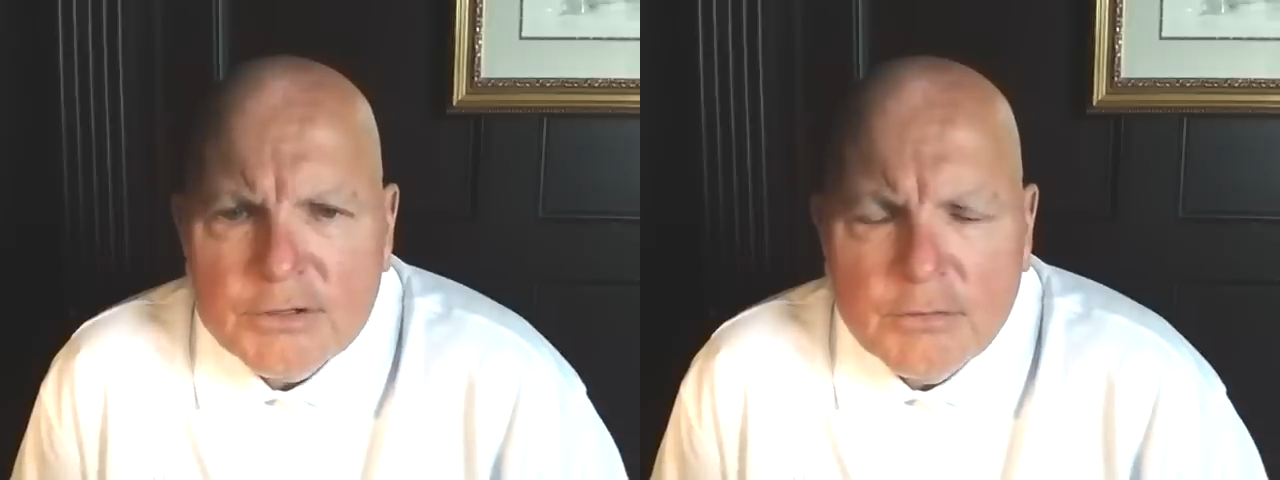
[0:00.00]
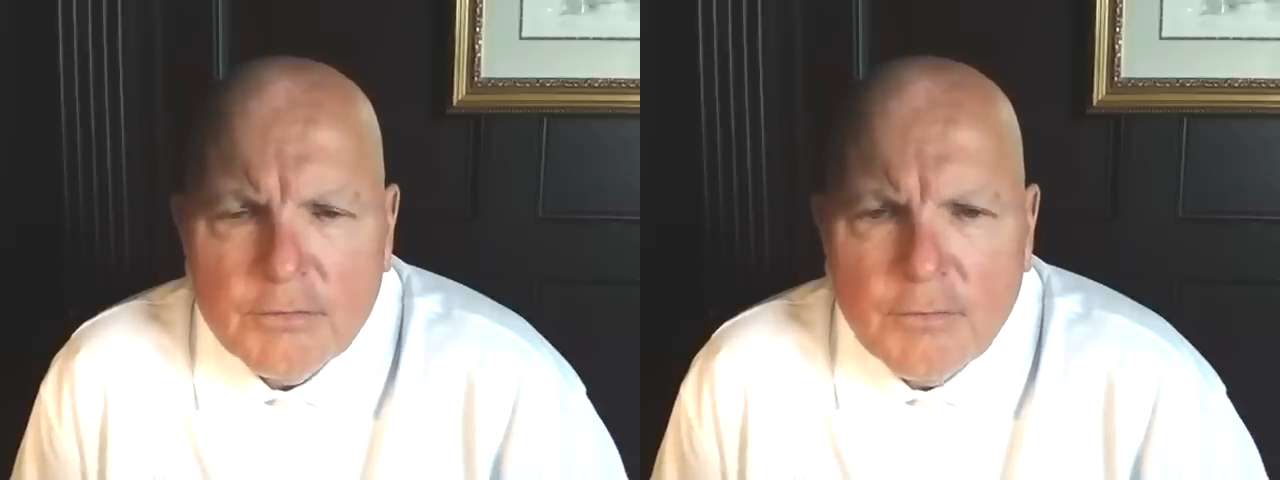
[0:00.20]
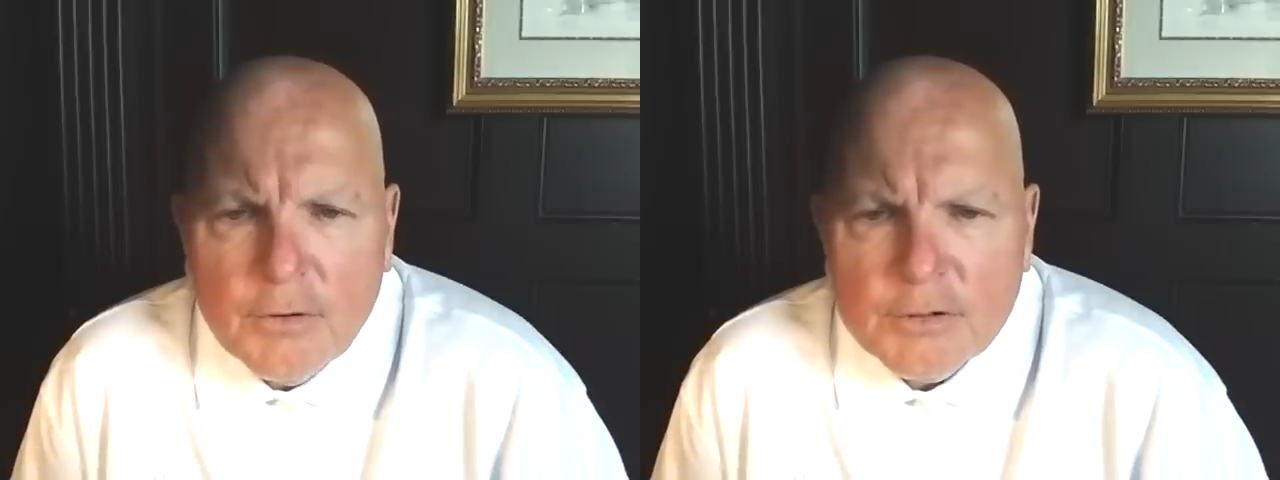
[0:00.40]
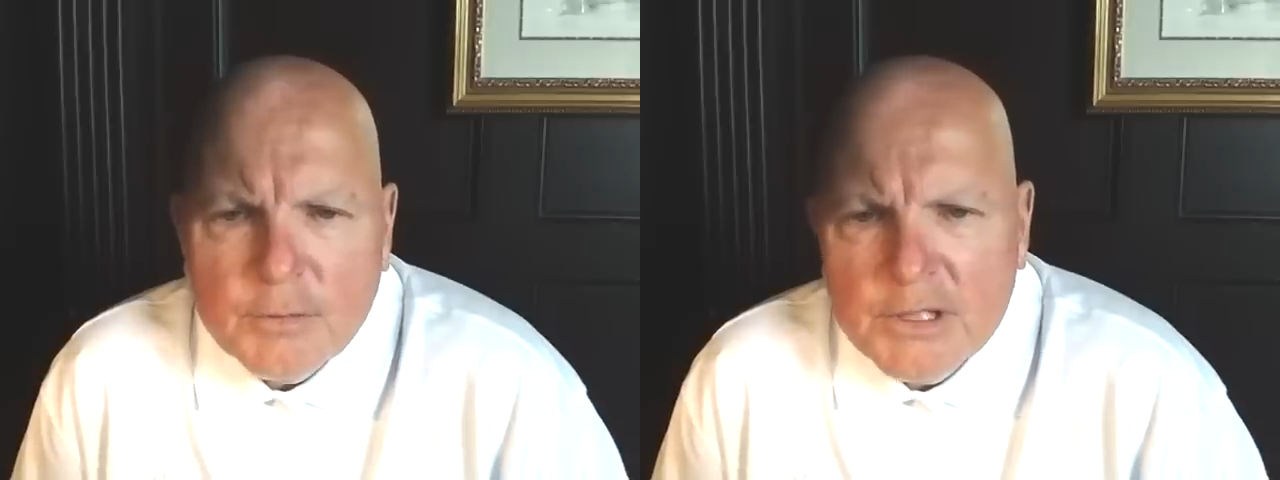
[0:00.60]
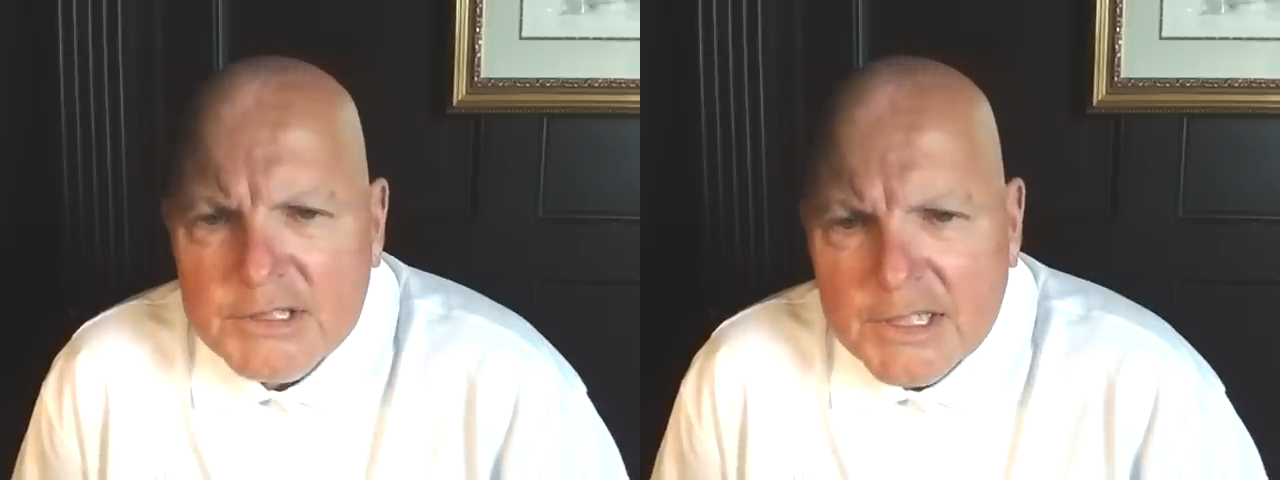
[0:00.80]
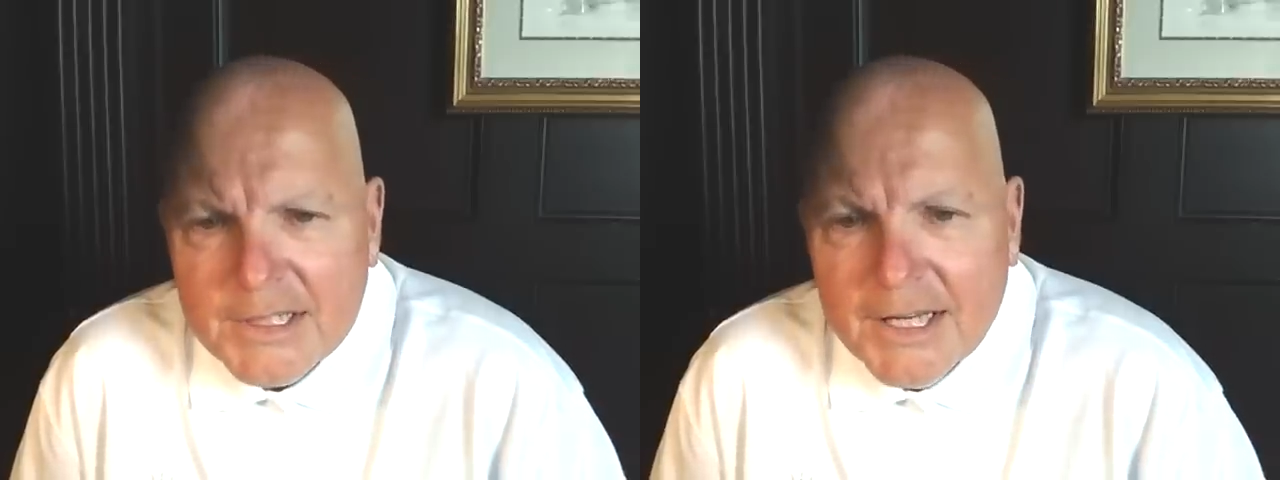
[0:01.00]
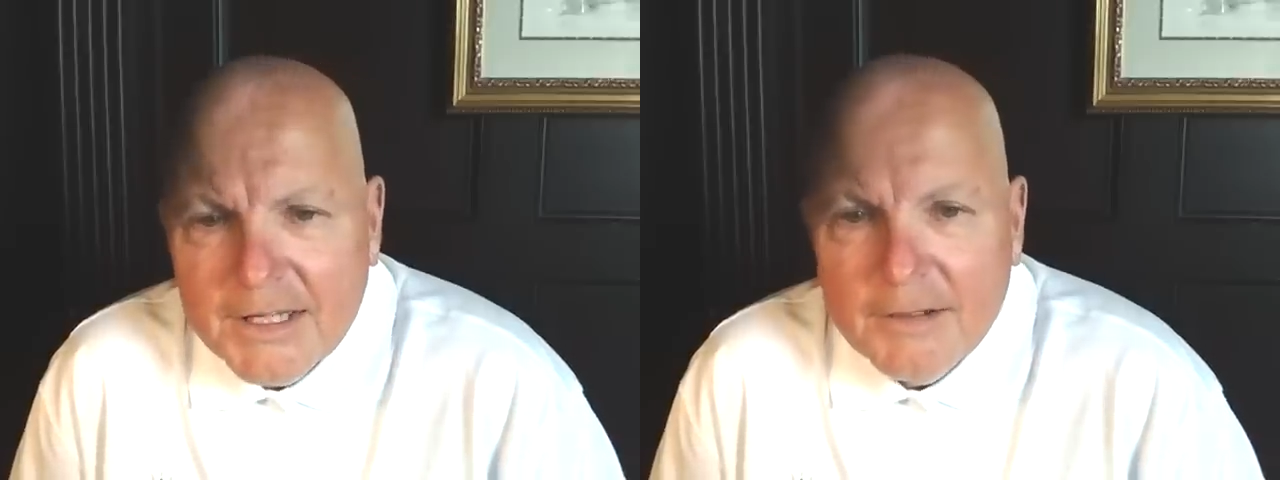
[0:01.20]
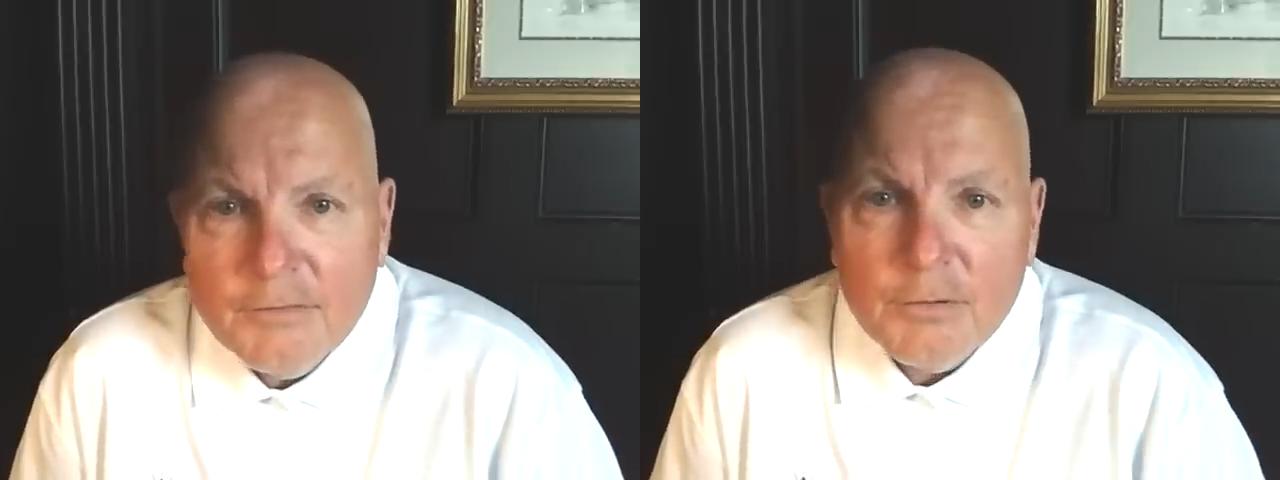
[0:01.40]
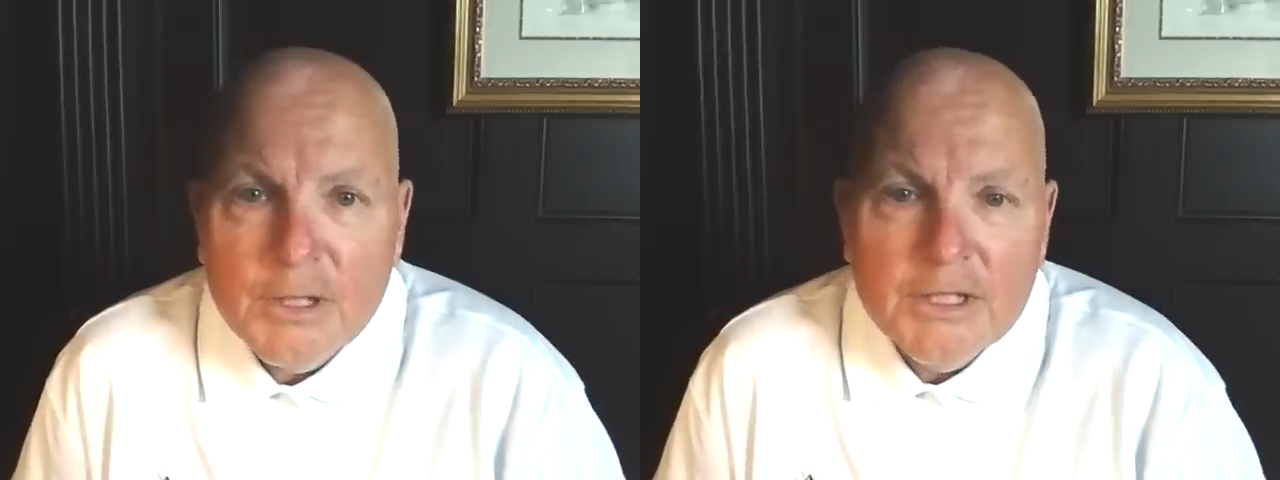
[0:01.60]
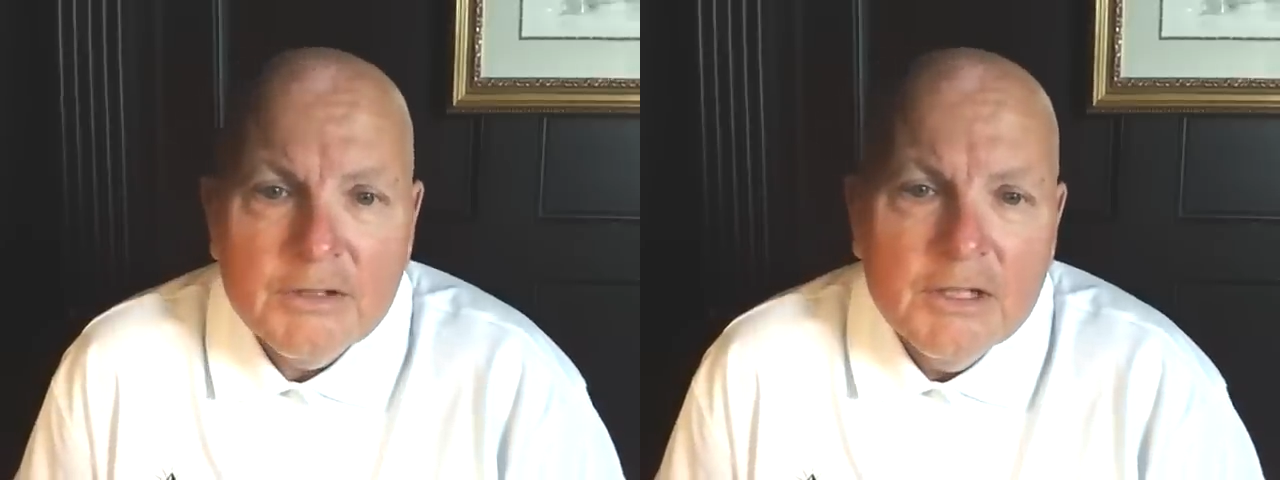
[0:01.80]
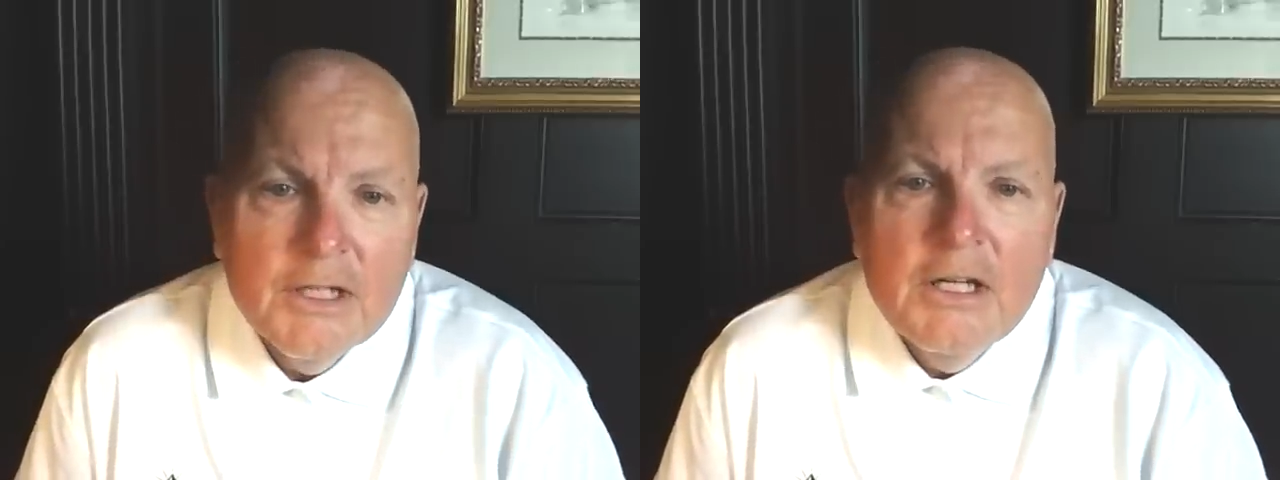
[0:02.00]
to reverse what is a negative trend